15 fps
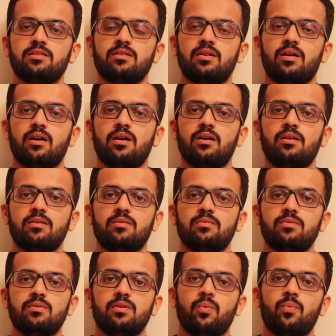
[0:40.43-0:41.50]

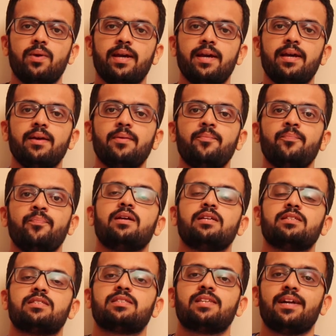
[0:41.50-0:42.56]
the way he
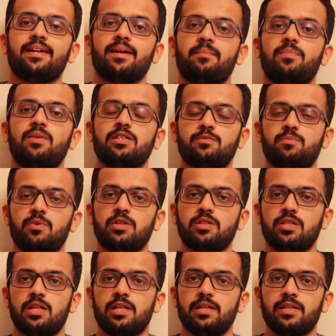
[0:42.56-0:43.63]
has set up this
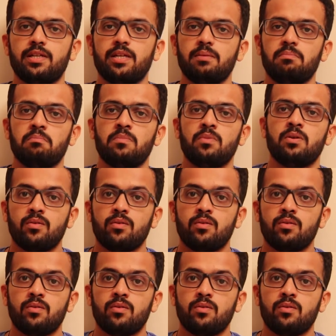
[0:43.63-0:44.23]
Brazilian team.